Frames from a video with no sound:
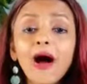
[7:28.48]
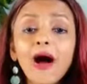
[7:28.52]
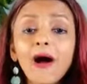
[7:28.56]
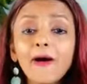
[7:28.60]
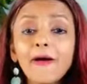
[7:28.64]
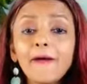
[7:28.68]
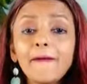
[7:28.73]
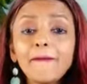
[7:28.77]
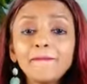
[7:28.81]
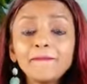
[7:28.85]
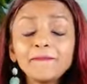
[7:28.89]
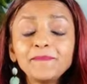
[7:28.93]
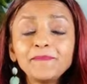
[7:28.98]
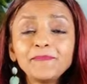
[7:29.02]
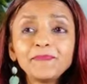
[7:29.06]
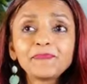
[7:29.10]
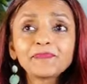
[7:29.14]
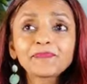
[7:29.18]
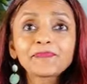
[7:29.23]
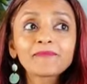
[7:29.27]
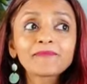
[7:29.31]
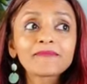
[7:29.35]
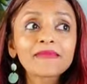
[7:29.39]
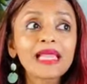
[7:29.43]

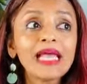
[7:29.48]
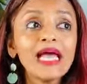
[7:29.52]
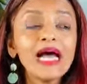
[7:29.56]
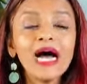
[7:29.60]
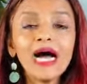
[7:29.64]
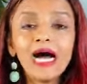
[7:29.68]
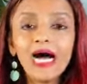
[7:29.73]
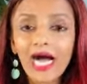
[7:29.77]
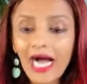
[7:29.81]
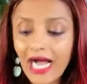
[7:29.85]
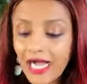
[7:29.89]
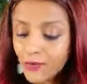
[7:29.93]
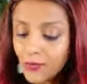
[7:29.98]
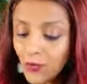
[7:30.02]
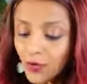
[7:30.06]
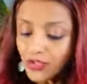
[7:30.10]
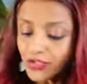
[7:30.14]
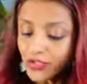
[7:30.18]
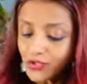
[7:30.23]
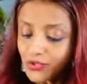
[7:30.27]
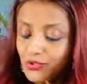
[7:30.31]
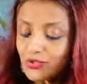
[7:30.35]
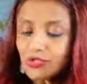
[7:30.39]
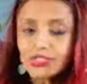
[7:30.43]
Um, I
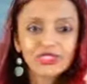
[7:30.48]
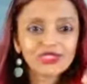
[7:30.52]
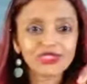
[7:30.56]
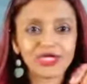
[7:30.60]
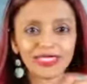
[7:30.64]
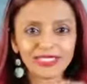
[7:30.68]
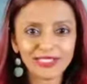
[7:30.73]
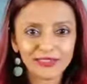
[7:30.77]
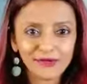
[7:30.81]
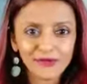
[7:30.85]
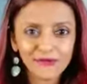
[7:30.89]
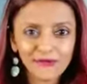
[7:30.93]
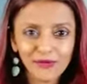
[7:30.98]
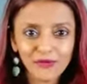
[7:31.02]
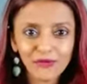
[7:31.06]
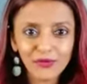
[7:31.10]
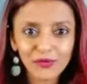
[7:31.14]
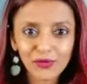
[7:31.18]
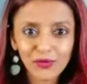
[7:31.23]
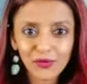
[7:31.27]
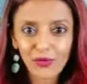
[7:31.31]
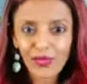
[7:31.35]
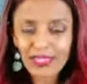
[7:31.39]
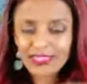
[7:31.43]
wanted to address a
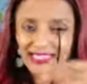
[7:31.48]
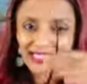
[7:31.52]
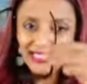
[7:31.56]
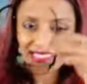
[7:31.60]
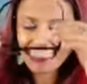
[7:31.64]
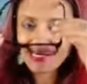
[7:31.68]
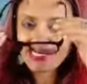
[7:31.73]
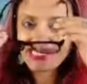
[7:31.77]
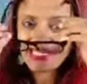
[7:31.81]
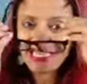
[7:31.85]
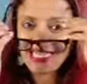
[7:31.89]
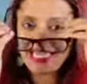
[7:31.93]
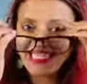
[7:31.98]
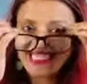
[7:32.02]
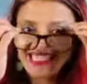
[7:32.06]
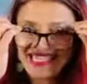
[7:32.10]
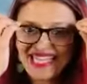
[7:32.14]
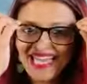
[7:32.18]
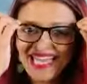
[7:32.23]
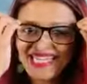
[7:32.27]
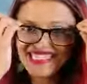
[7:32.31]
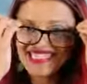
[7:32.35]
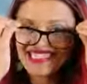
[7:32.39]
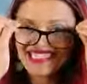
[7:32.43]
few questions that,
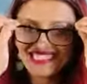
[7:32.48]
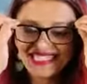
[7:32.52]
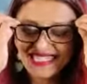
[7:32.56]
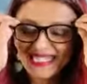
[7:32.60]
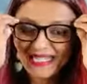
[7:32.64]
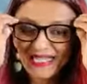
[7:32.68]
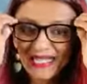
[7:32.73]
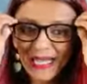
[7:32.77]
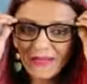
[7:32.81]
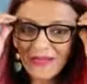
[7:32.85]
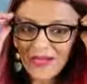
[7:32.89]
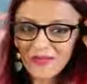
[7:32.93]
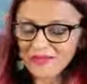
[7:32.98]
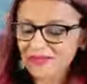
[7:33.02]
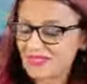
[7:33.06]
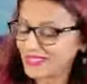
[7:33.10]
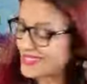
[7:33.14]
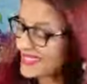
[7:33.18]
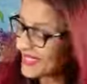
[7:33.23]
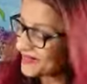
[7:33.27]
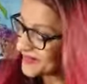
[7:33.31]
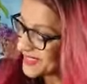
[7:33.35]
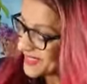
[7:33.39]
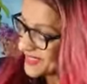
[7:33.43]
that did come up.
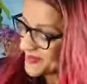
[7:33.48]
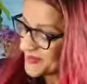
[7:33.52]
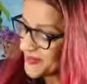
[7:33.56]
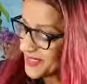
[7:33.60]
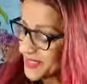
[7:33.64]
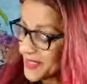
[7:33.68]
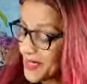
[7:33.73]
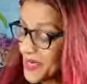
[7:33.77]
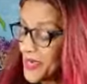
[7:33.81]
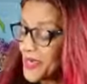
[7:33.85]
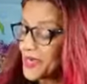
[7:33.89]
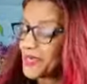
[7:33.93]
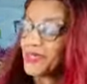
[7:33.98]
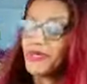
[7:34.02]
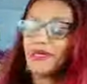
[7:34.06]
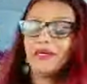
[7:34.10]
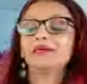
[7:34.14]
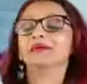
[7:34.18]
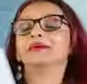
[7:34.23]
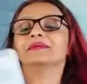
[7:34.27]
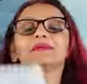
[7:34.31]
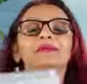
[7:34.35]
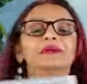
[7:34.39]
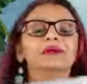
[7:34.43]
There, some of them are
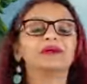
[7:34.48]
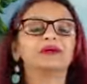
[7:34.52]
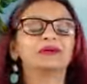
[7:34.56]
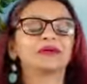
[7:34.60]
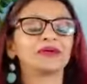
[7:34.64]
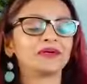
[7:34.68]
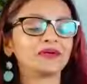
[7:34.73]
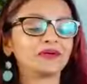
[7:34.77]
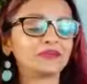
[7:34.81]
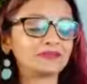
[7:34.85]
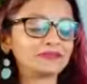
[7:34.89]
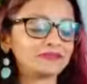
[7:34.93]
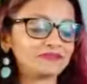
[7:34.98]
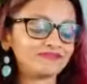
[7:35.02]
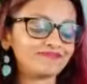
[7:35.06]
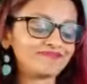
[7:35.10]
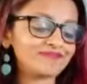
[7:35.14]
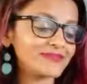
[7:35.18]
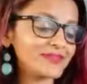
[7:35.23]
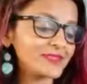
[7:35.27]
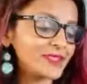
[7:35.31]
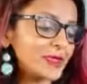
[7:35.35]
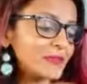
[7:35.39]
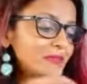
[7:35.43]
uh, uh,
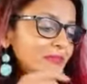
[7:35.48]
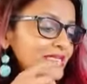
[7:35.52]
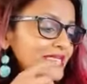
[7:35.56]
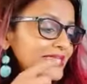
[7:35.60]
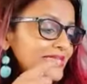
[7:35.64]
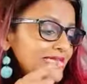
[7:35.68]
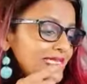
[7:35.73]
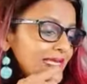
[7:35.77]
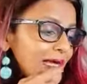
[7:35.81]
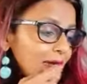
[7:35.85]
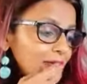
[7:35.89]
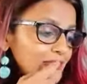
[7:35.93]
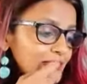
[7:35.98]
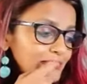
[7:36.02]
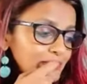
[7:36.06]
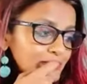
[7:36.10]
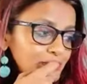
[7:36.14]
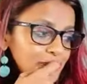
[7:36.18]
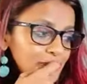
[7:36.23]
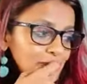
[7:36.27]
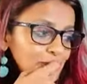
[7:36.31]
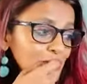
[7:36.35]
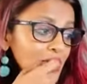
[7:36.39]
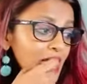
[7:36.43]
completely out of
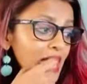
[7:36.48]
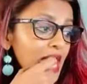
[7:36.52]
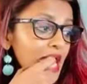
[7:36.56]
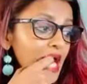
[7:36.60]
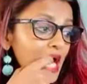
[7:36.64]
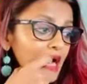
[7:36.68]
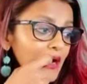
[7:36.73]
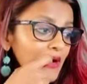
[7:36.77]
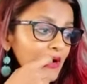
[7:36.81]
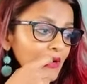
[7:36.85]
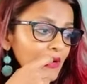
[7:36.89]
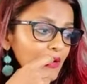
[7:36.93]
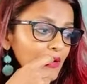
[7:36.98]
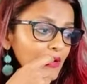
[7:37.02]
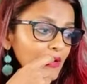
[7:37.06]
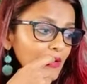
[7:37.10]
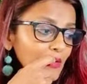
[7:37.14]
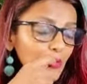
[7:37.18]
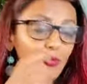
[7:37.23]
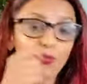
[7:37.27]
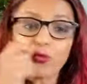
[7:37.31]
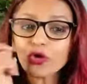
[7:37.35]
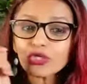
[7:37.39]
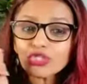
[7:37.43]
the blue.
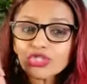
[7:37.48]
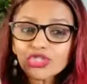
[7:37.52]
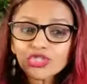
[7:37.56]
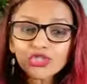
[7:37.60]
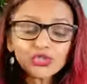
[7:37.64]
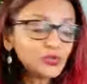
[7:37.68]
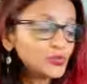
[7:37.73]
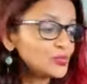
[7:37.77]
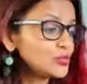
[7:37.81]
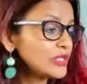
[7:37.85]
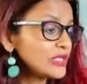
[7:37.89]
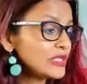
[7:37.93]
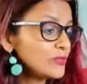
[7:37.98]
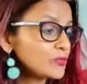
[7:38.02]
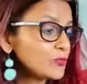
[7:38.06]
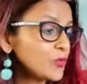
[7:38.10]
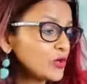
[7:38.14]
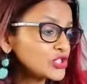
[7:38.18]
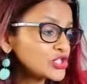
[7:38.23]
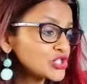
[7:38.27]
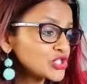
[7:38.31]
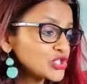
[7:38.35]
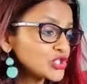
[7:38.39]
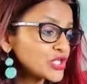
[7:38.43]
Uh, what should we?
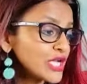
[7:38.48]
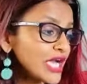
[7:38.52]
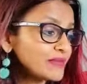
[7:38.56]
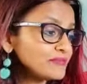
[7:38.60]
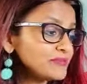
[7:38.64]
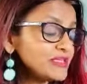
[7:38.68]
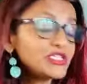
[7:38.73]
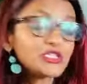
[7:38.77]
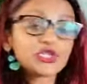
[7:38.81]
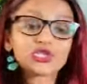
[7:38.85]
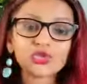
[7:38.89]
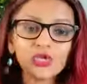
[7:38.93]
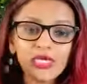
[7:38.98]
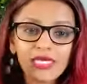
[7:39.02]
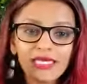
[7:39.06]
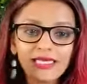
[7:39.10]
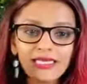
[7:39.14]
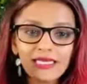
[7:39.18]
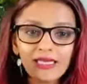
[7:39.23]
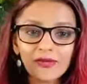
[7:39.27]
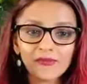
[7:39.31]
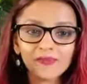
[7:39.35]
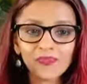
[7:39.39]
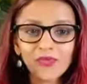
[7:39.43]
What should I be
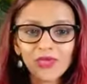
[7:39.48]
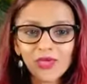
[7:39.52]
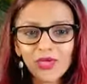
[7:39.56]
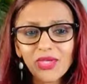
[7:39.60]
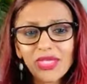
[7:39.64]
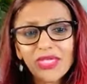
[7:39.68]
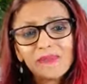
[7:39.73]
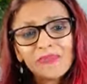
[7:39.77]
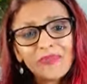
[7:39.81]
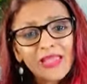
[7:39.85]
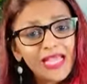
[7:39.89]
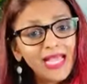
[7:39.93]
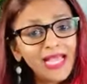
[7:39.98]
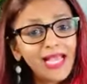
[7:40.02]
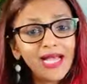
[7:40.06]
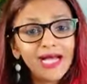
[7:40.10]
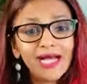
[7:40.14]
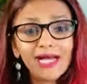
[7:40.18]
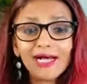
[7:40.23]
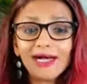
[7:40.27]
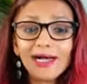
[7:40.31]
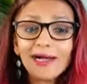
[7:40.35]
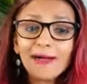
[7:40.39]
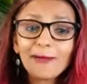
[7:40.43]
drinking? Okay.
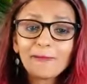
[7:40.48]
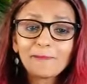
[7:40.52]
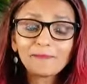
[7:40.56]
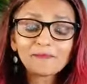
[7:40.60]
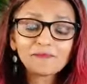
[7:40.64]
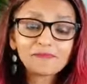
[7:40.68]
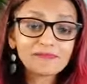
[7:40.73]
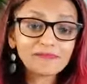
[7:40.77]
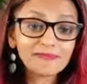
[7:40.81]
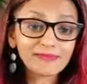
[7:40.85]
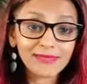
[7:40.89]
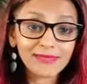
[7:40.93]
Uh,